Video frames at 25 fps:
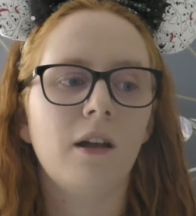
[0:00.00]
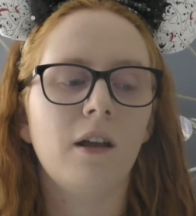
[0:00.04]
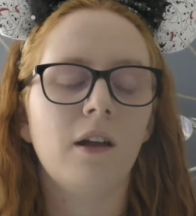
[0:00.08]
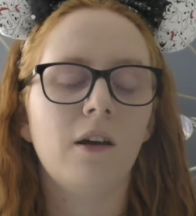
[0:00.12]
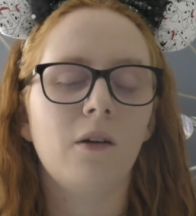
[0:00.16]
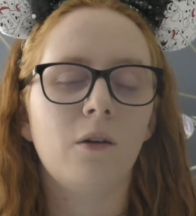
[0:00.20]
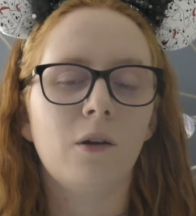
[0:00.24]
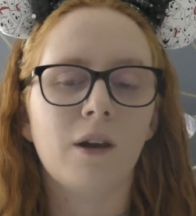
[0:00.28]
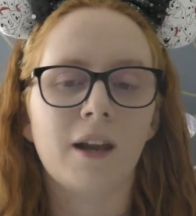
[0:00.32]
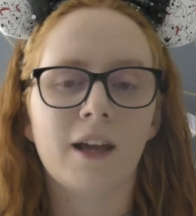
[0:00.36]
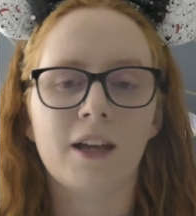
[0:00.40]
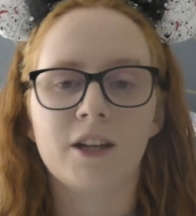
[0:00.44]

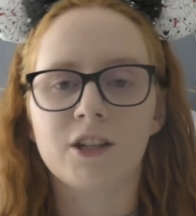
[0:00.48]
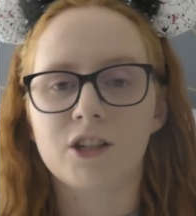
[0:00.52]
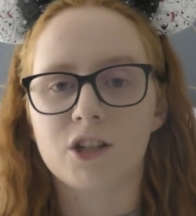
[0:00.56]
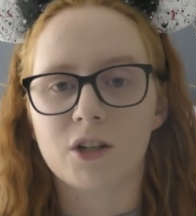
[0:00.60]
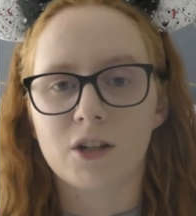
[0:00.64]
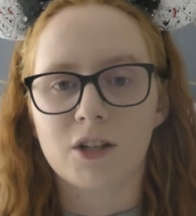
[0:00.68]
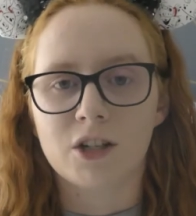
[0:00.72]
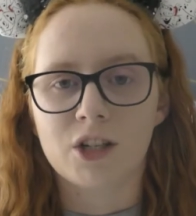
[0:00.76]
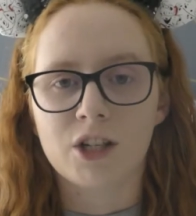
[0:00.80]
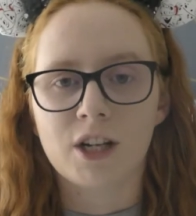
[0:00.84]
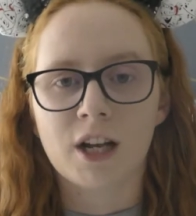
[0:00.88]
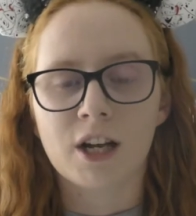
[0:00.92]
Orlando
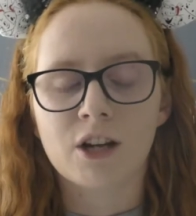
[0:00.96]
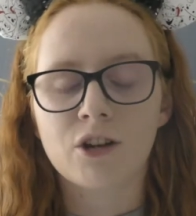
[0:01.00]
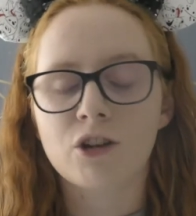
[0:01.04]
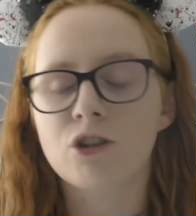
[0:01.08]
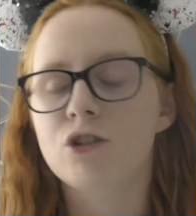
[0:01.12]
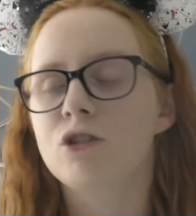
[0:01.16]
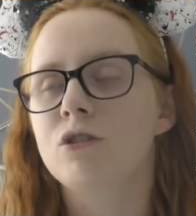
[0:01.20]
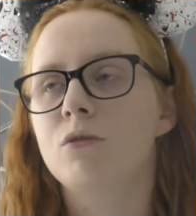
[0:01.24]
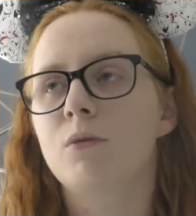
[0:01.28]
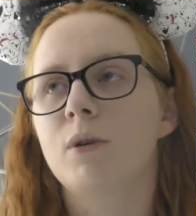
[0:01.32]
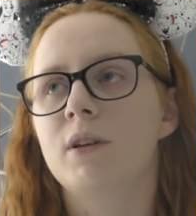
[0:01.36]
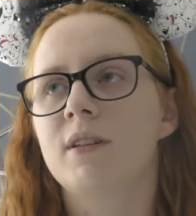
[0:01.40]

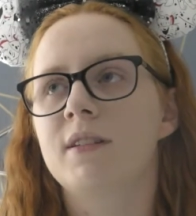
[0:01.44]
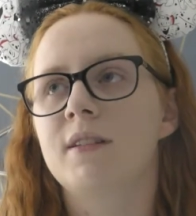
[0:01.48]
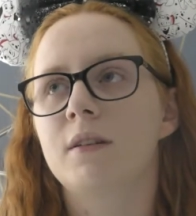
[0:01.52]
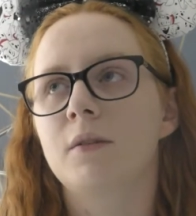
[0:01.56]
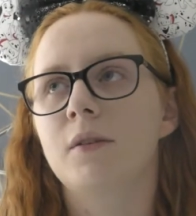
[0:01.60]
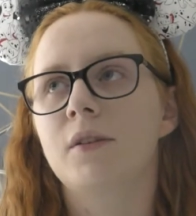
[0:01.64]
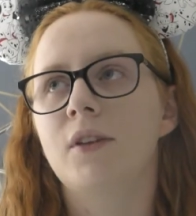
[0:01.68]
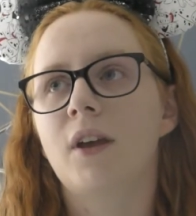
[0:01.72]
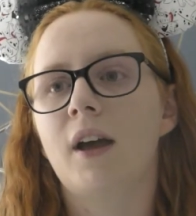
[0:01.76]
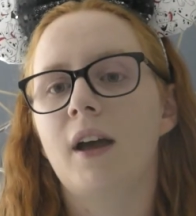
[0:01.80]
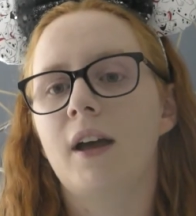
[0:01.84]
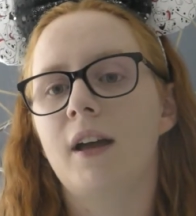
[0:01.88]
International were still
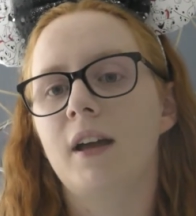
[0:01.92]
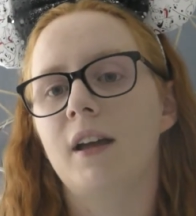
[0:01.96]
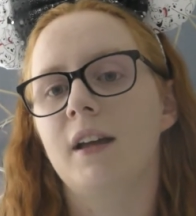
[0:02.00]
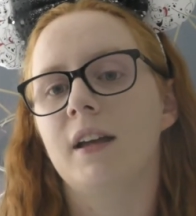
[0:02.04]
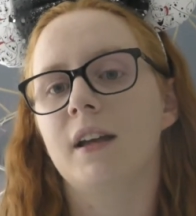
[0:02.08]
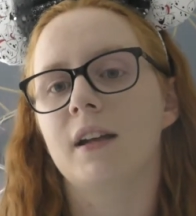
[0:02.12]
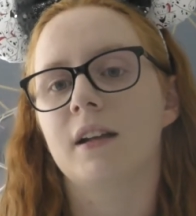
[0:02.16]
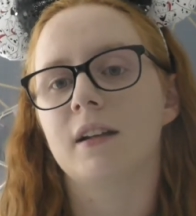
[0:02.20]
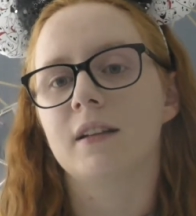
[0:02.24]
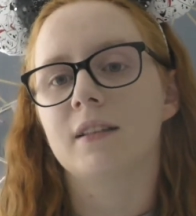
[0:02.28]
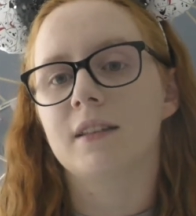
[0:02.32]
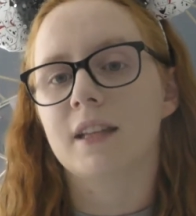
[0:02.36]

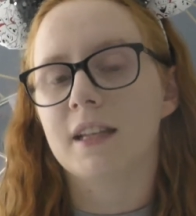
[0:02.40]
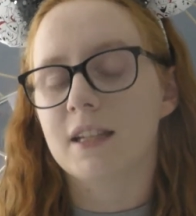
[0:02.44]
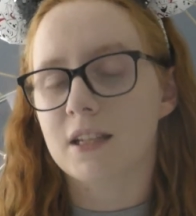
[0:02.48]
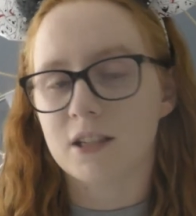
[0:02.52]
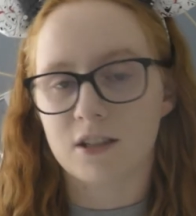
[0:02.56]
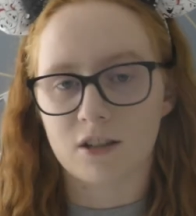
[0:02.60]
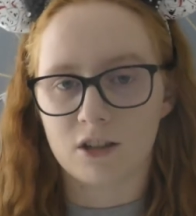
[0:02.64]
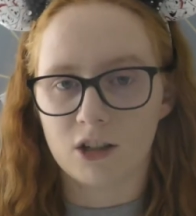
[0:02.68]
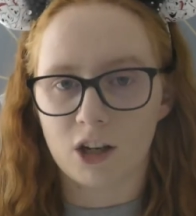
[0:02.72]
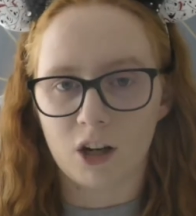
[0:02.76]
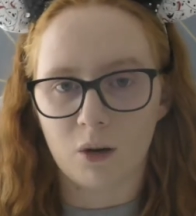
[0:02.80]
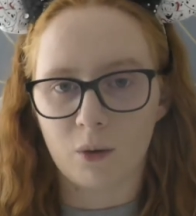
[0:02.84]
saying they
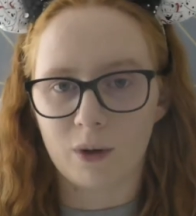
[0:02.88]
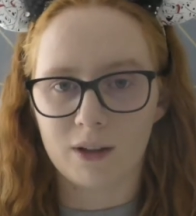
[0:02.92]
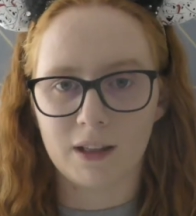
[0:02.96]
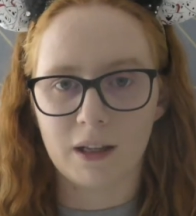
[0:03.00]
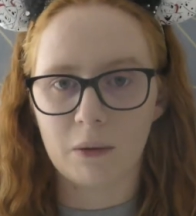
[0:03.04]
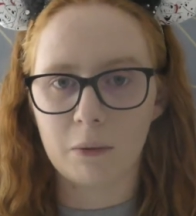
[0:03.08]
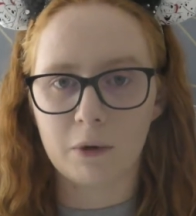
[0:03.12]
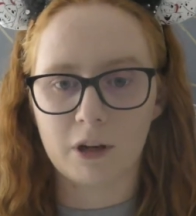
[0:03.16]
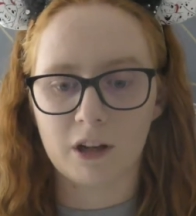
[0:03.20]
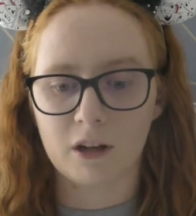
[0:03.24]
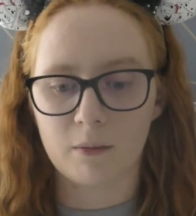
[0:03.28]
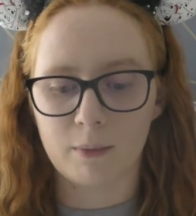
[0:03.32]
didn't know when they
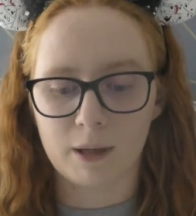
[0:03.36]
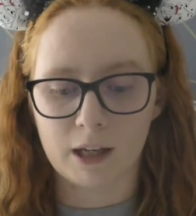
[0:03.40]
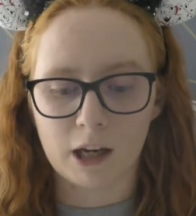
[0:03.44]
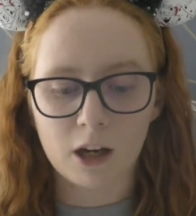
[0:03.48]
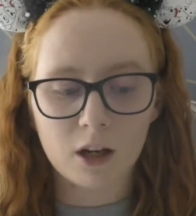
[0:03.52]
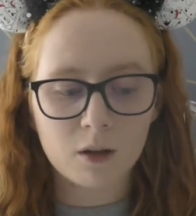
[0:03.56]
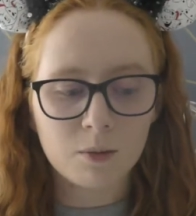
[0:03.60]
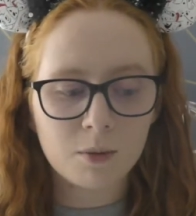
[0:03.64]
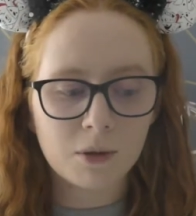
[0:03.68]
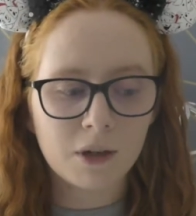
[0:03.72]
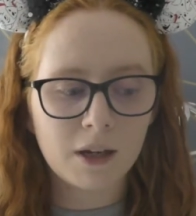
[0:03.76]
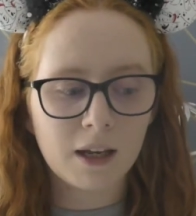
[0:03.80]
were going to be
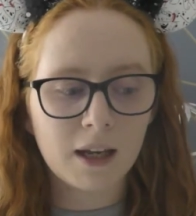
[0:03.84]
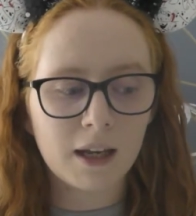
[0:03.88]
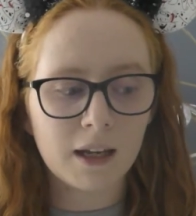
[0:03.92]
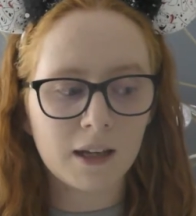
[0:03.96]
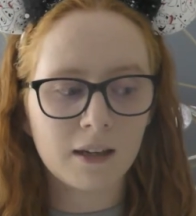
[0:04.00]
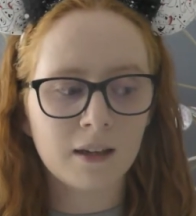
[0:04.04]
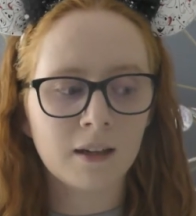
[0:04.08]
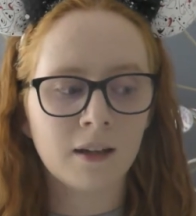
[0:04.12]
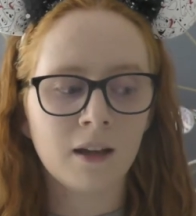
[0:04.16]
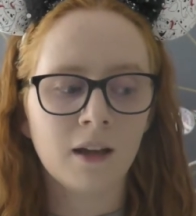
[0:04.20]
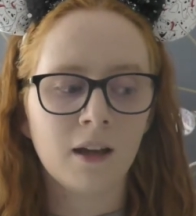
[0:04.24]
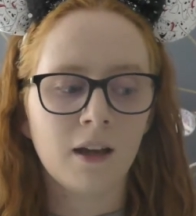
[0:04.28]

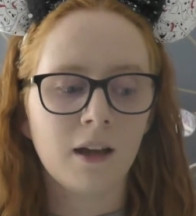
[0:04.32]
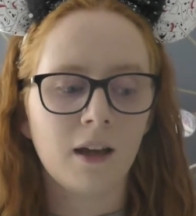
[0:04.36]
opening.